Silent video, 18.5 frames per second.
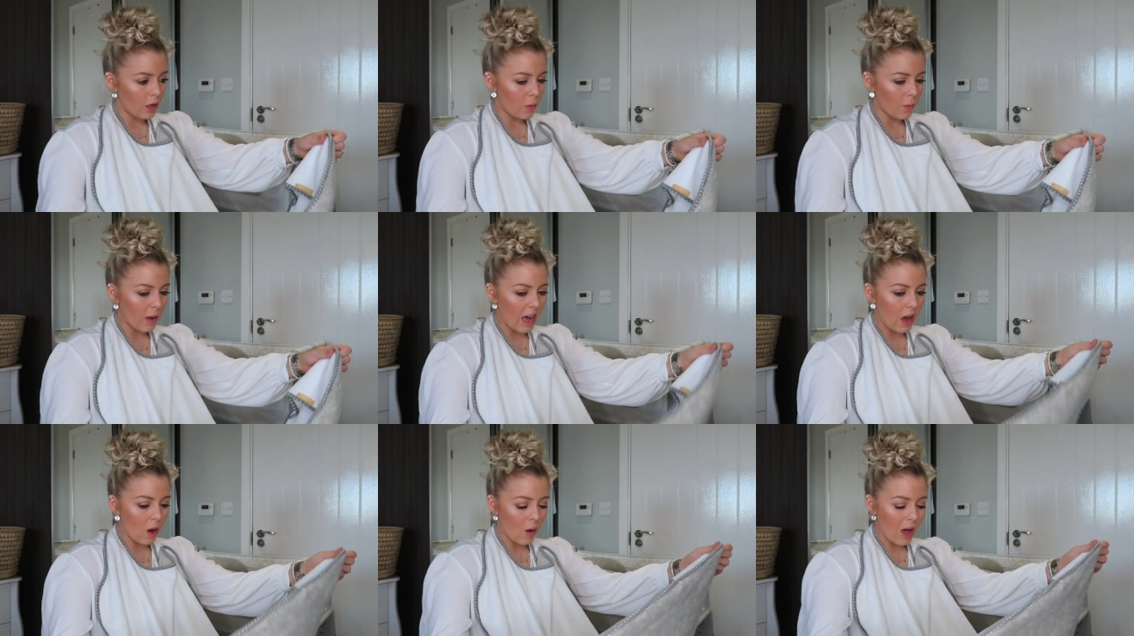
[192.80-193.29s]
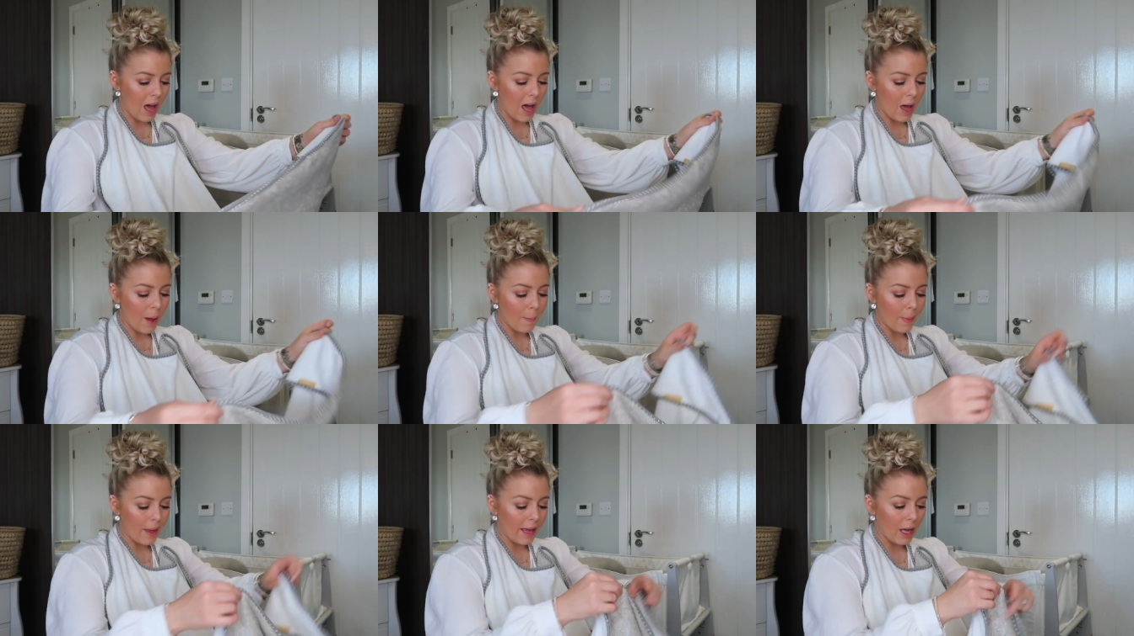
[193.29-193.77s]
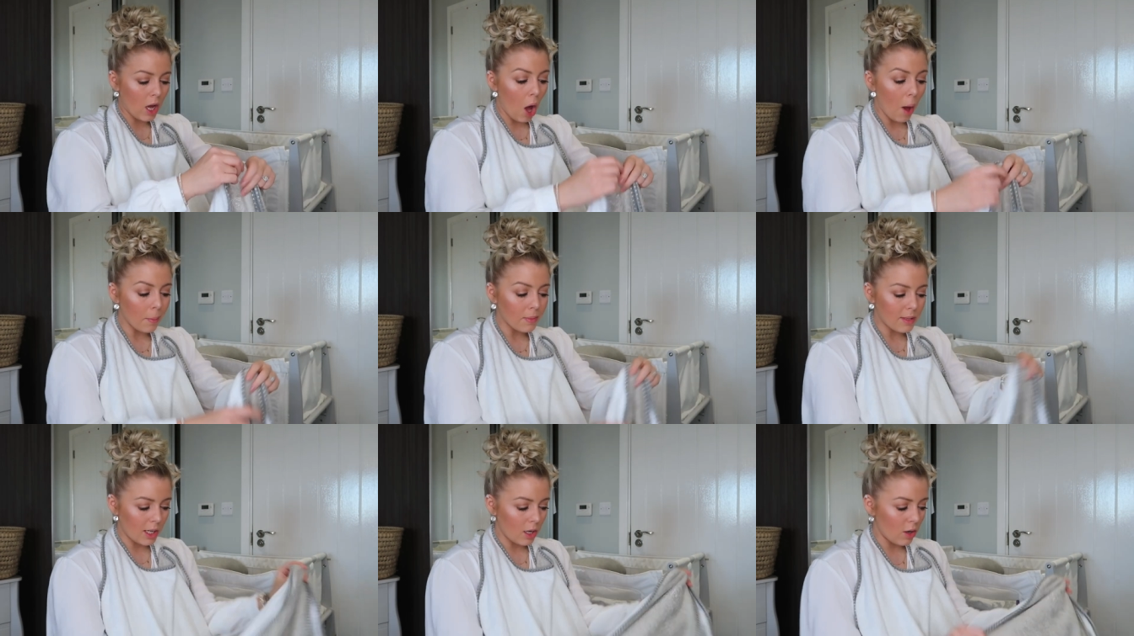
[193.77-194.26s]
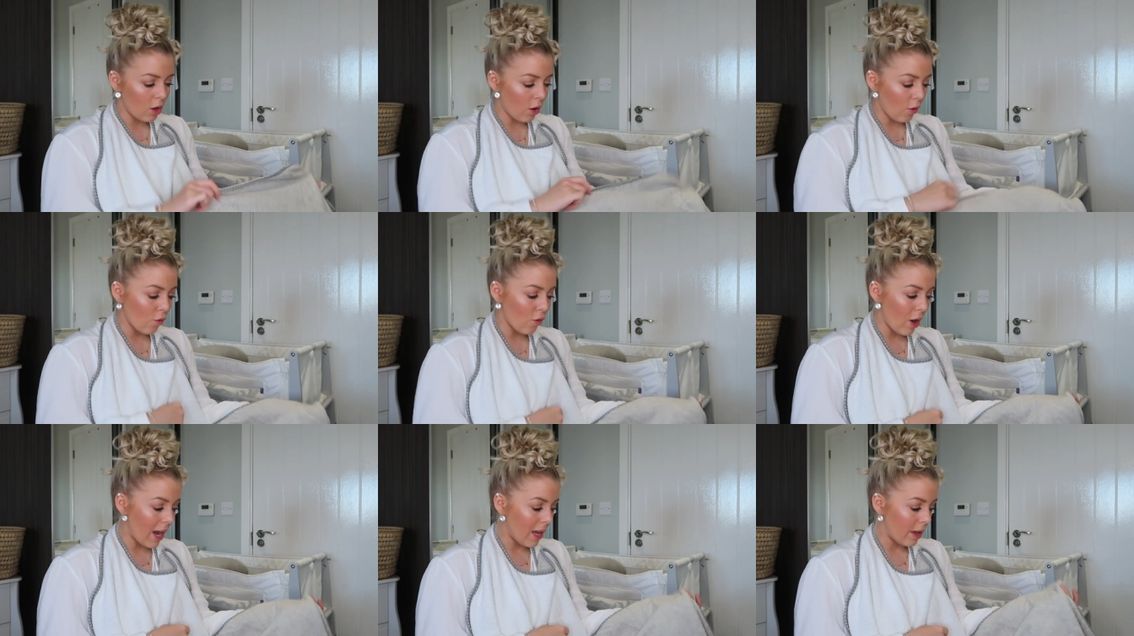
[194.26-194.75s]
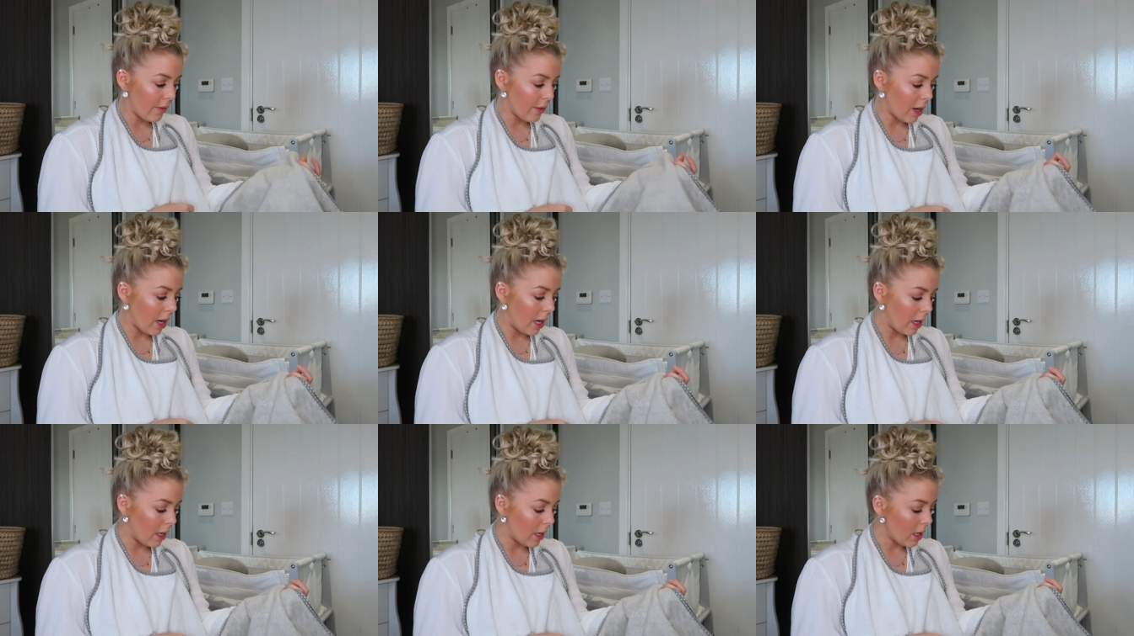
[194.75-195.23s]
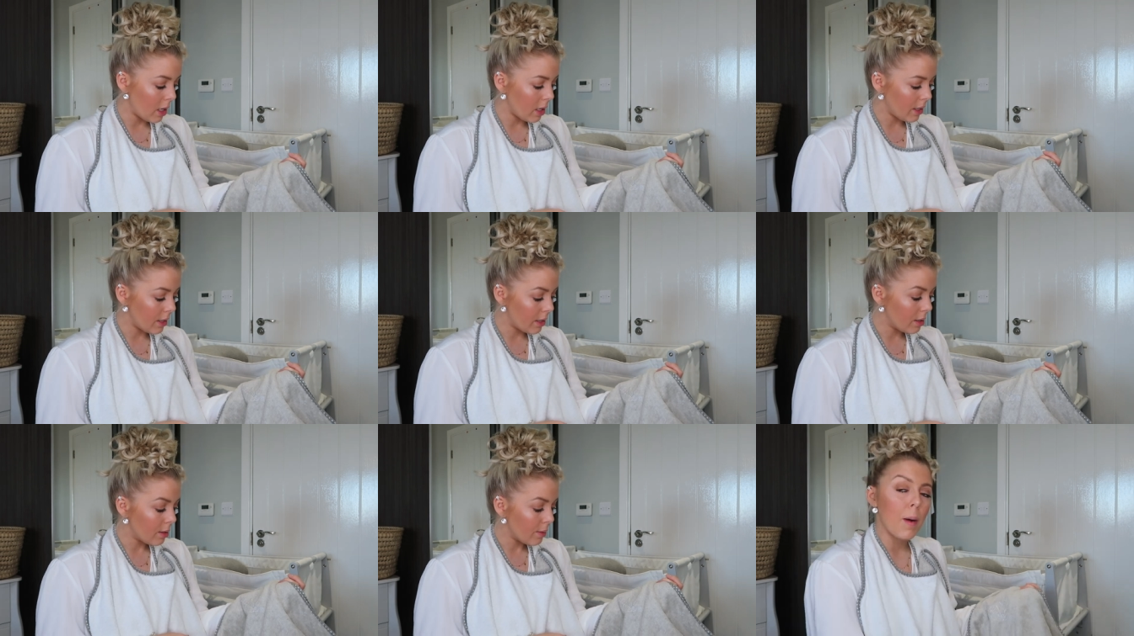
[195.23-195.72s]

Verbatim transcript: really well. Um, it comes in an array of colours,